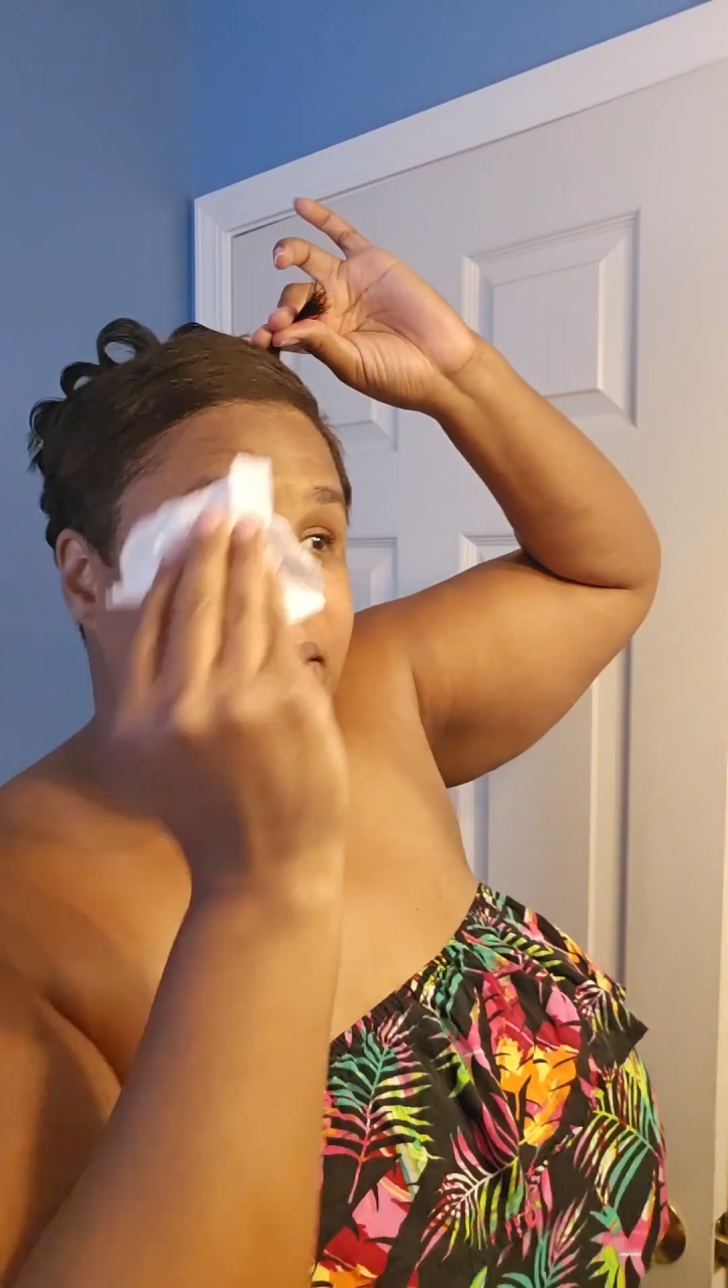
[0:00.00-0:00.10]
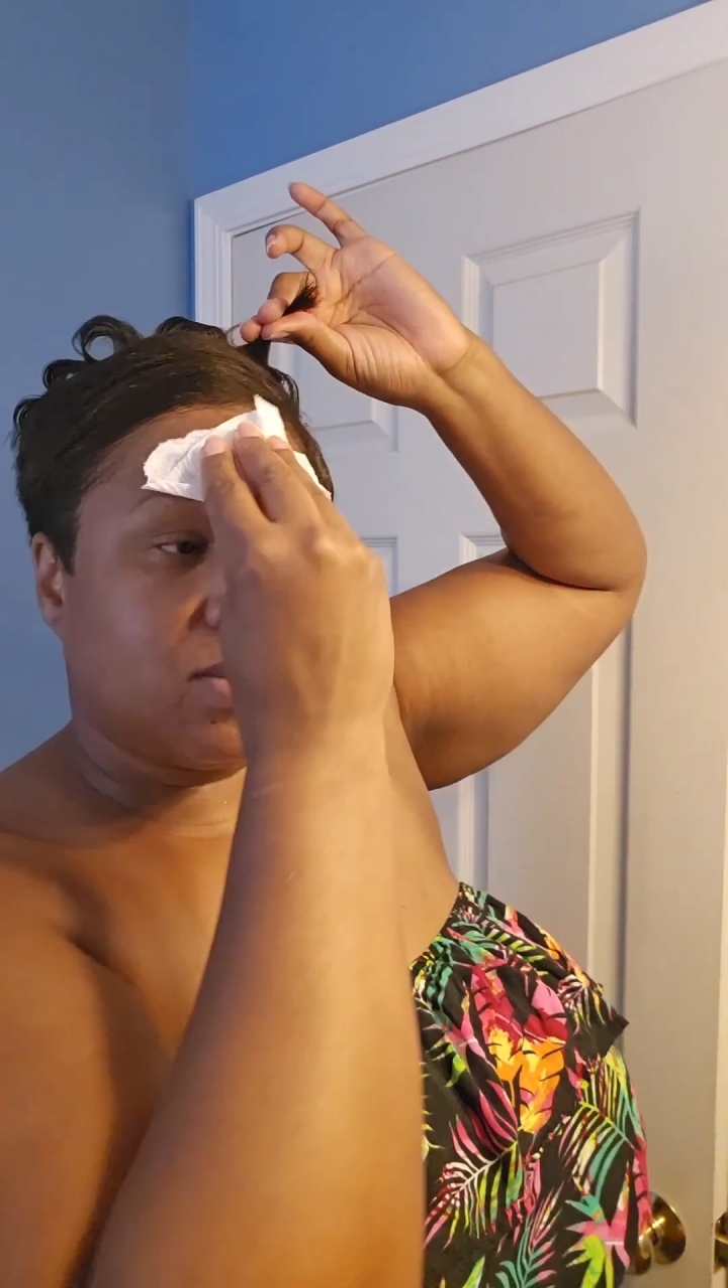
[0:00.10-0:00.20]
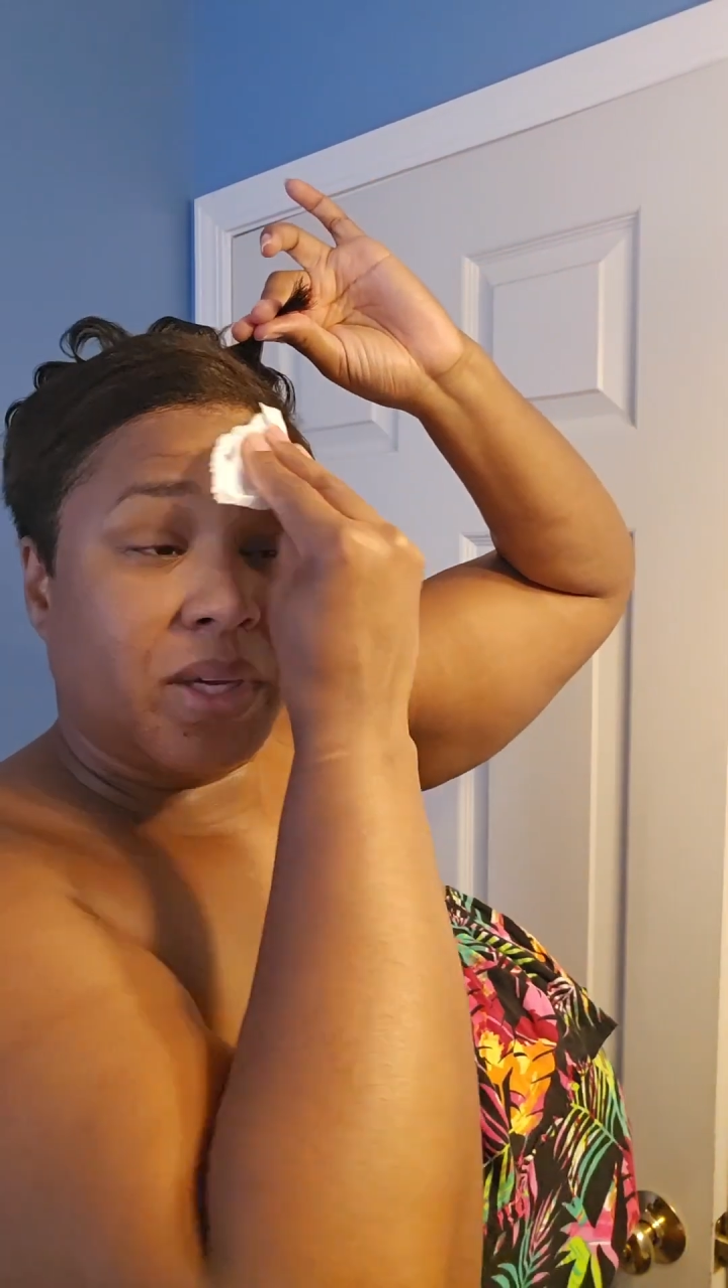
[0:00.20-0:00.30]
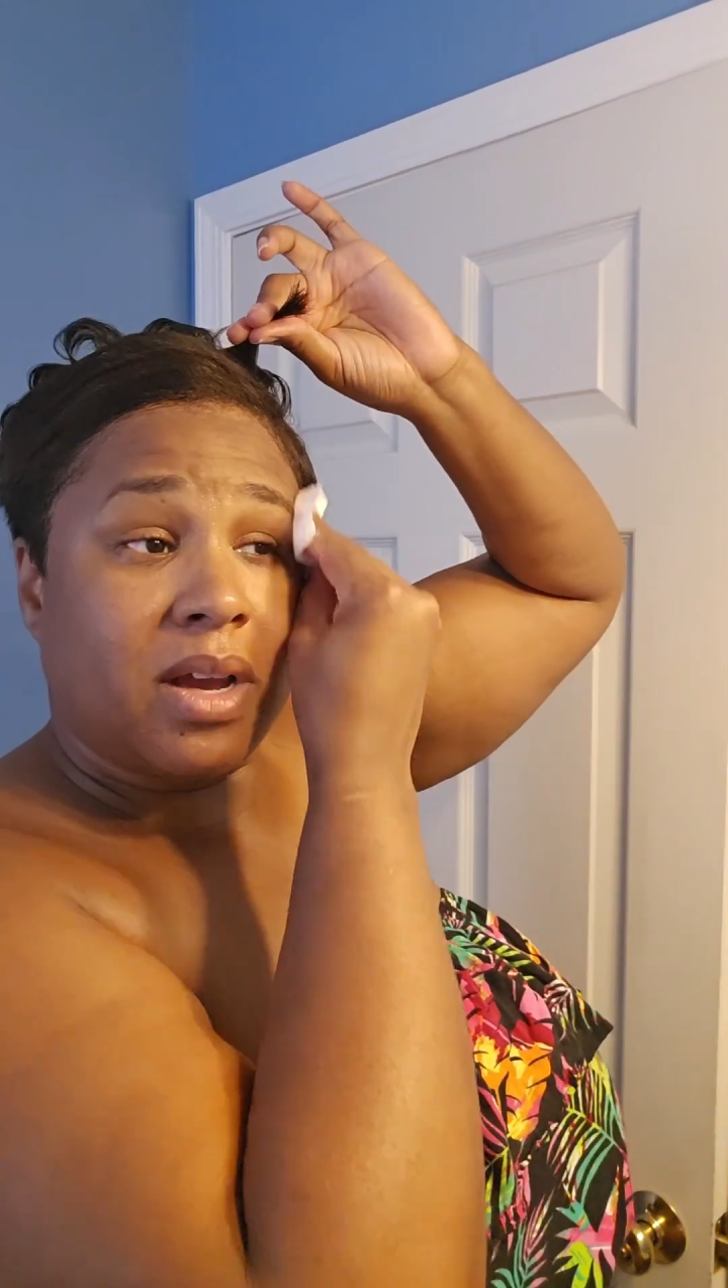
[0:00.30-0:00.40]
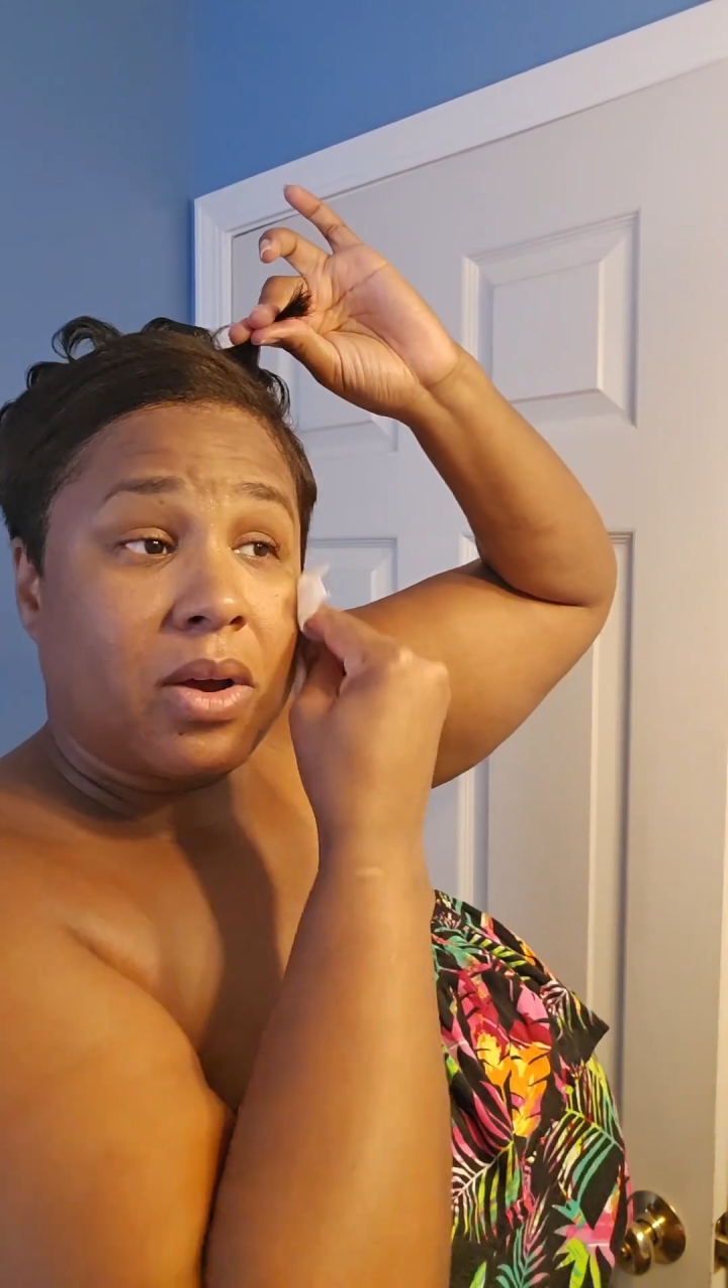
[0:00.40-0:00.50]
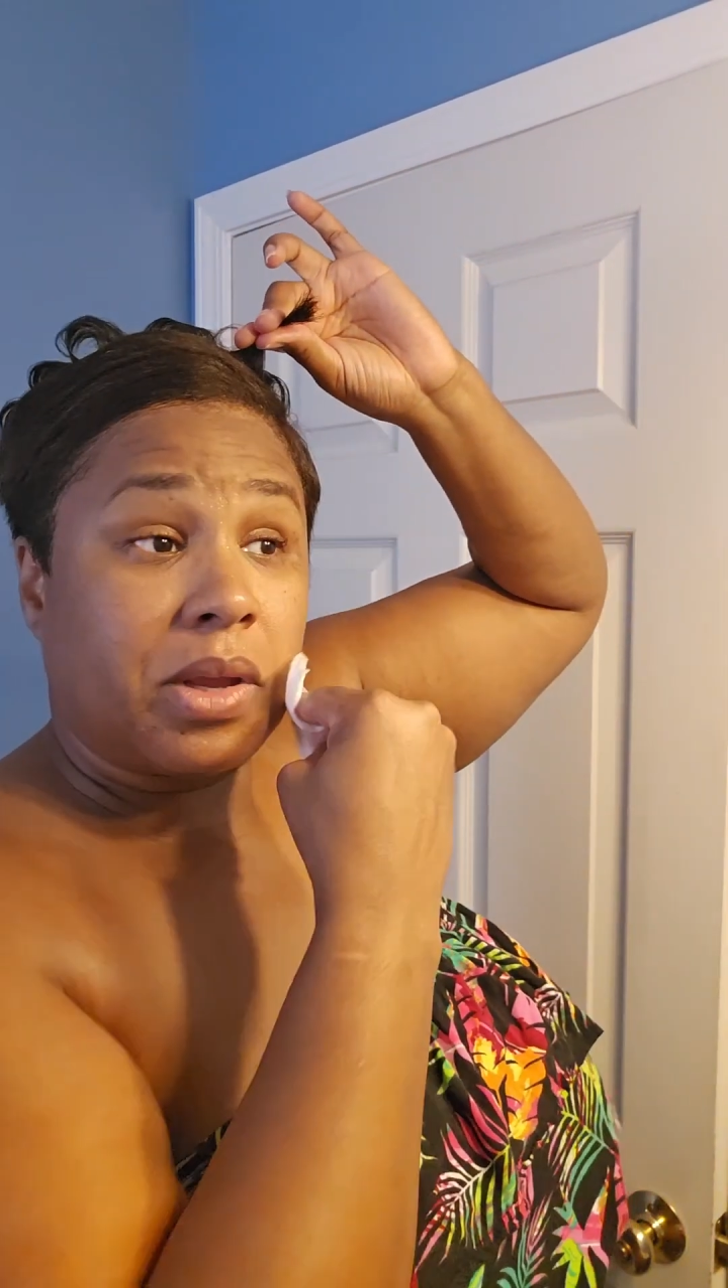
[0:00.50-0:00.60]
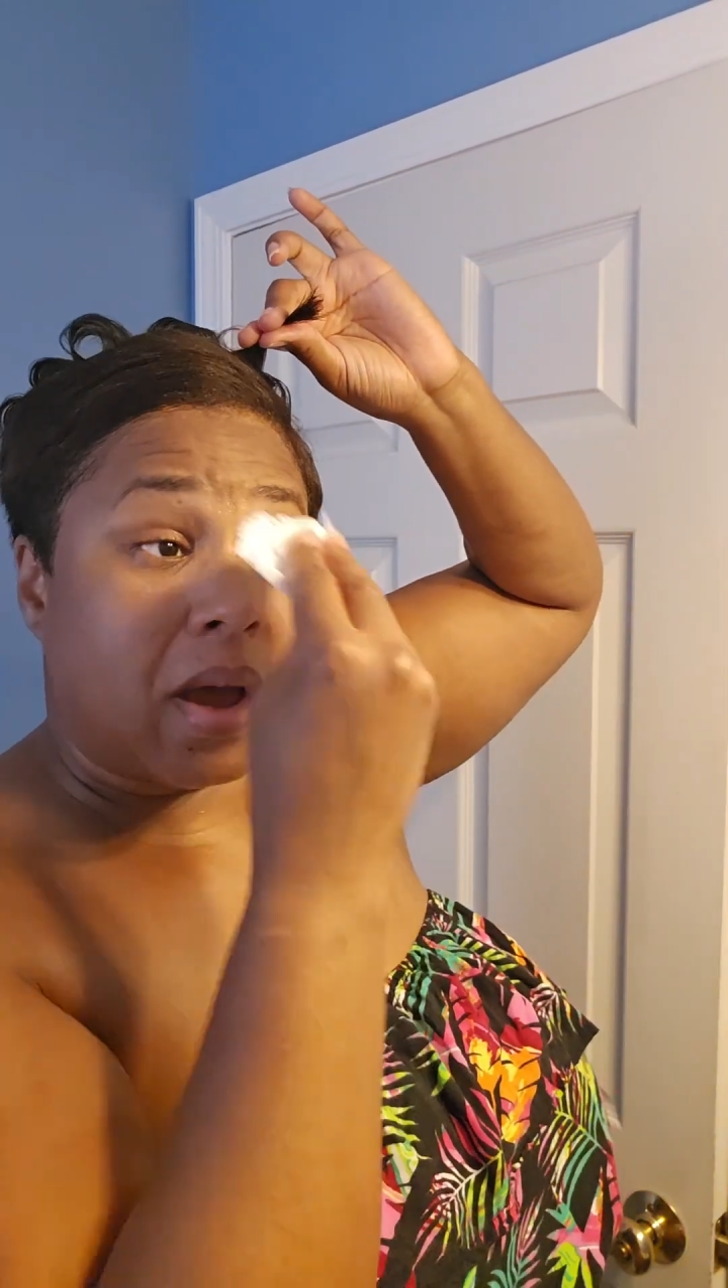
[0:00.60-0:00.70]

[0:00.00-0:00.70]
as we go,